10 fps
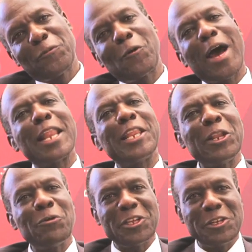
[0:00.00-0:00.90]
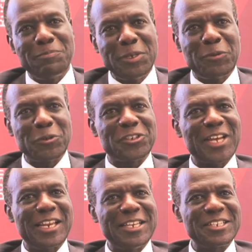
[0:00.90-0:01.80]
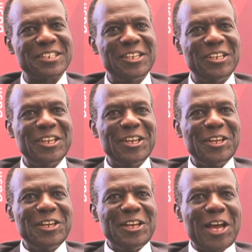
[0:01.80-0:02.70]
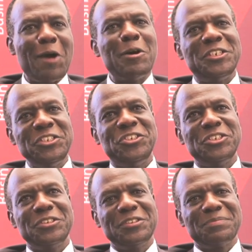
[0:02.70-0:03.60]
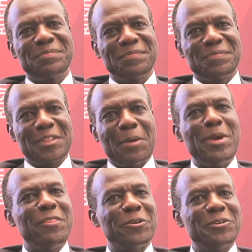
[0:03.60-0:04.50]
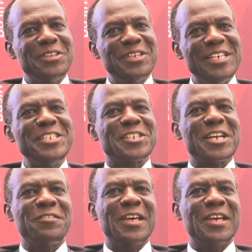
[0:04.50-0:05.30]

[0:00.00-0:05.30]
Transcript: for unlocking people's talent. Our teaching method is such